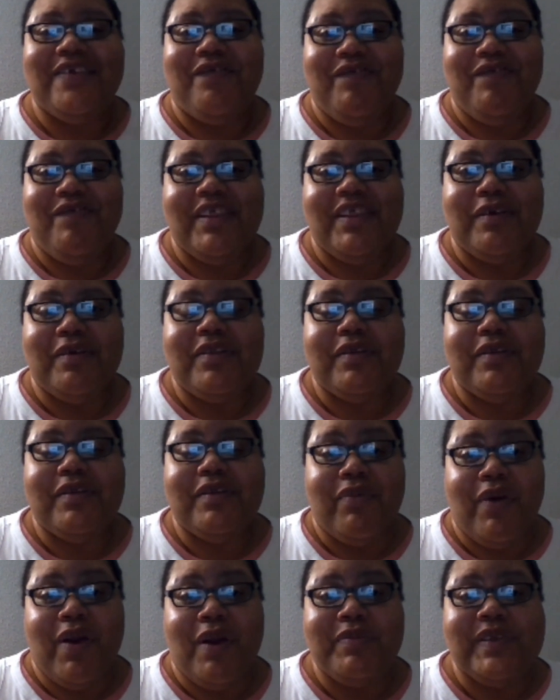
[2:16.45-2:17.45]
fit the
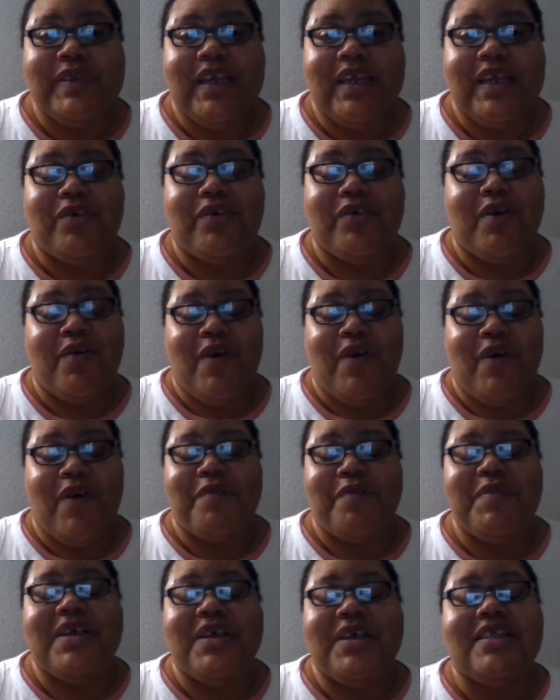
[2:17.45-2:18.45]
prompts and the
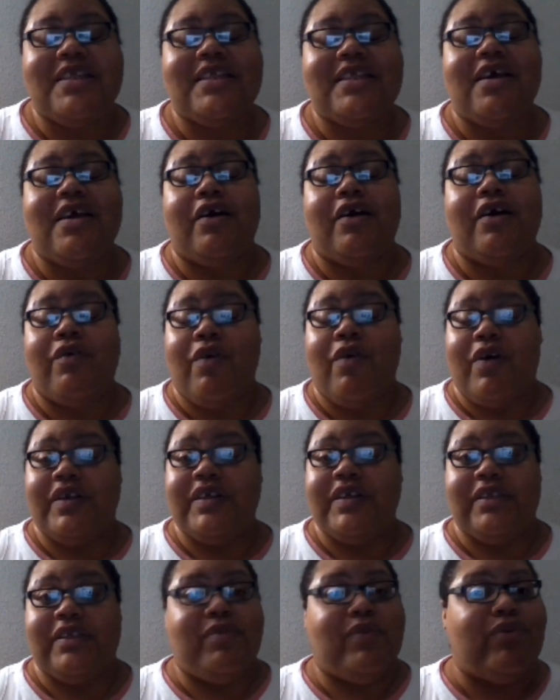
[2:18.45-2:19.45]
requirements across
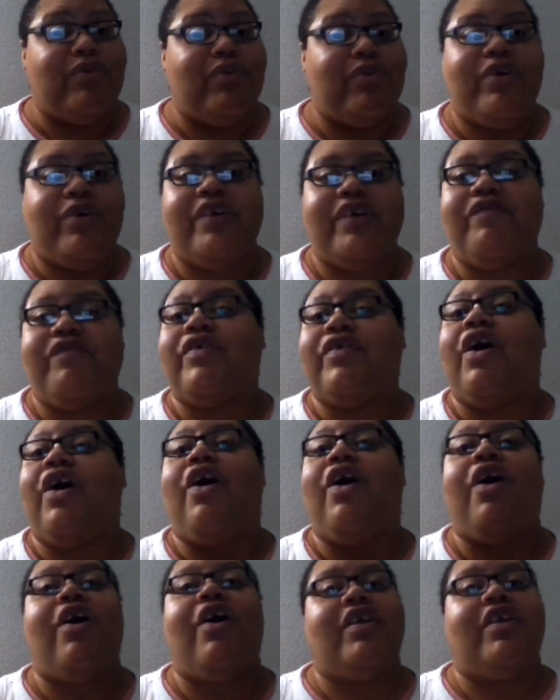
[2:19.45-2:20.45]
the board for
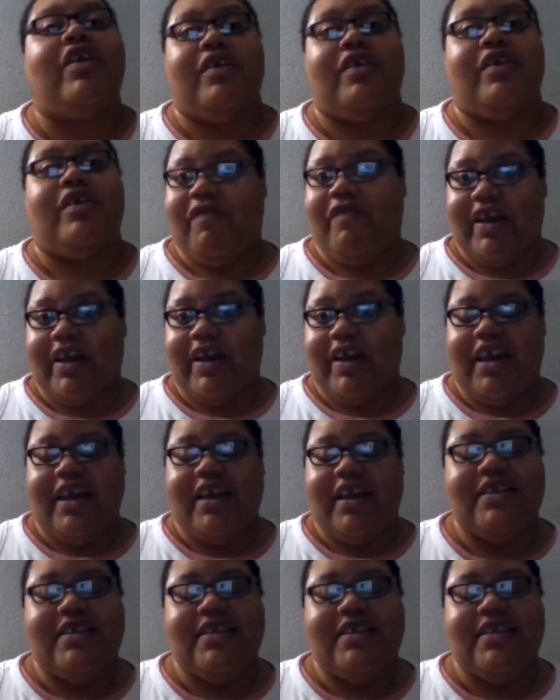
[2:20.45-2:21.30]
all of them if I can.